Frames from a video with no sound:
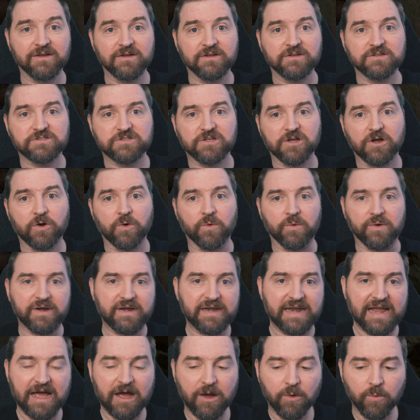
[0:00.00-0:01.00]
So
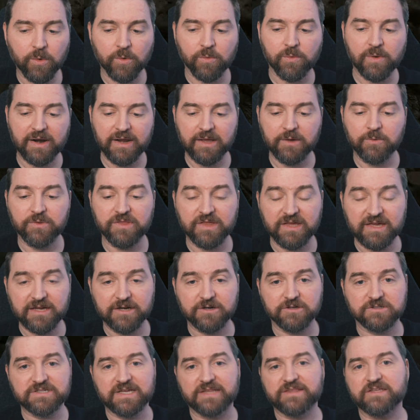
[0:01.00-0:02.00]
now we're running with a
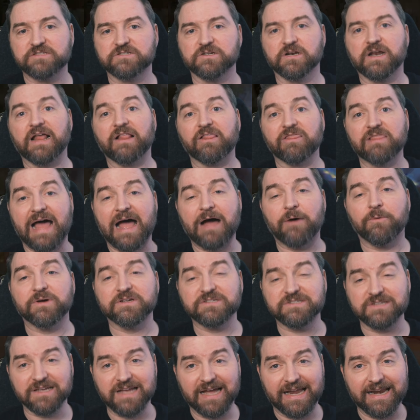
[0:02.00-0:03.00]
gear set that's going to allow
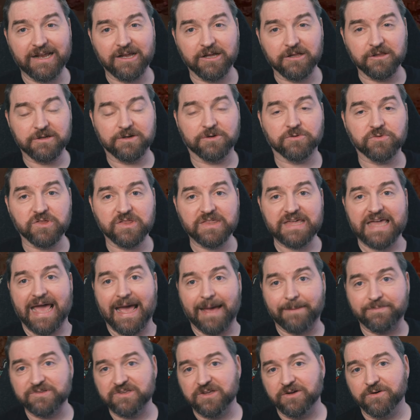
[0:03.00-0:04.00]
us to kind of clear through the
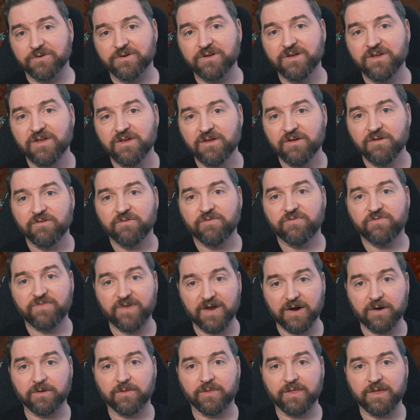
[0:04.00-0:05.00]
capstone
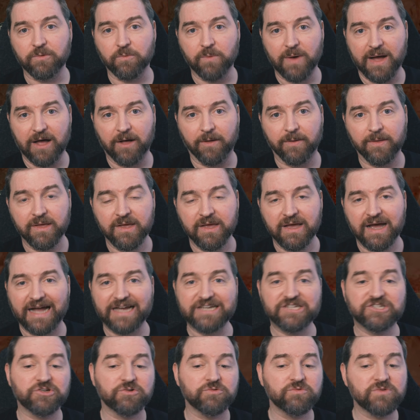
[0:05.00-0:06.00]
fairly well. I
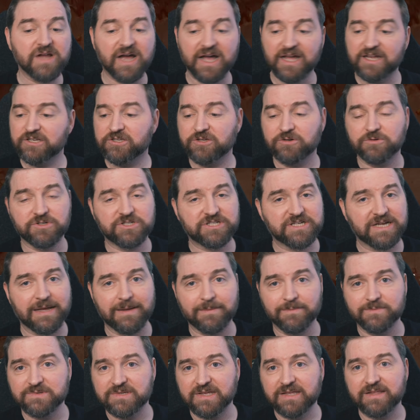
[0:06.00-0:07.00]
do not do
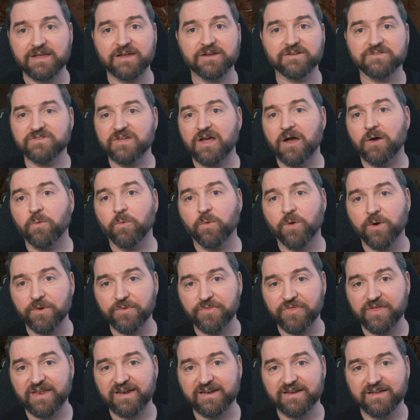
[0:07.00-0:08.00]
gems. It's not
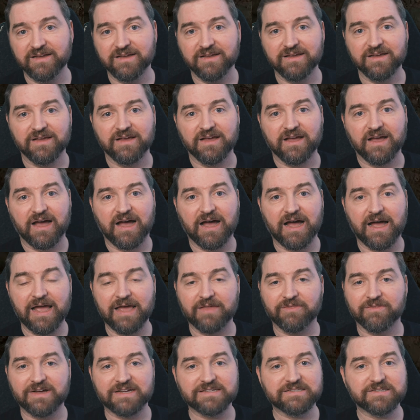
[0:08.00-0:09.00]
worth it.
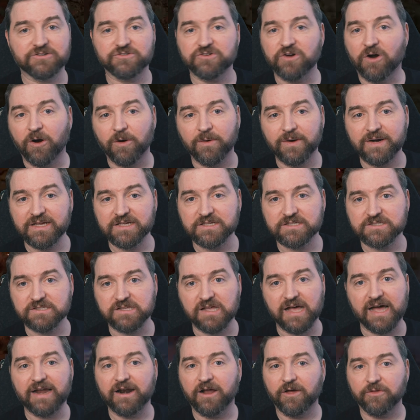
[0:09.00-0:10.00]
Unless there's already a
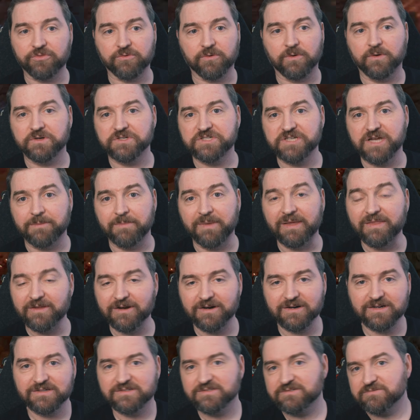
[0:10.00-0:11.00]
slot, I'll throw a gem in
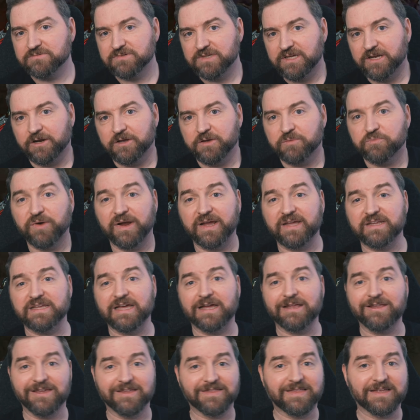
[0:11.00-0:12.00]
there because, you know, you break it
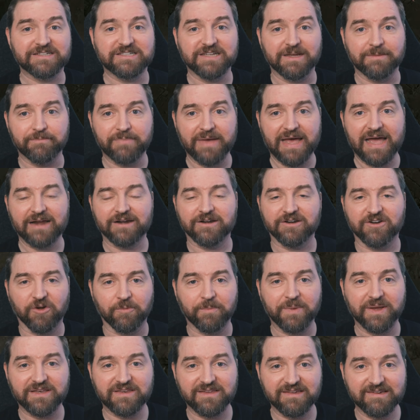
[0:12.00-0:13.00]
down, you get that gem back. No
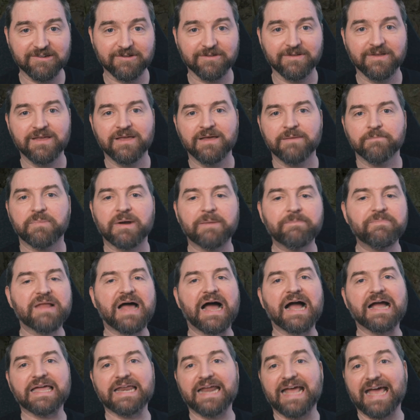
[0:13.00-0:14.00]
big deal. But I'm
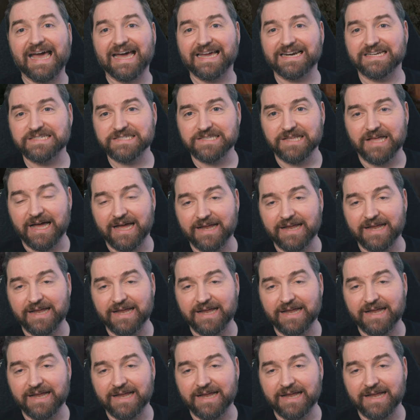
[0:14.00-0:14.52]
not going to add a slot.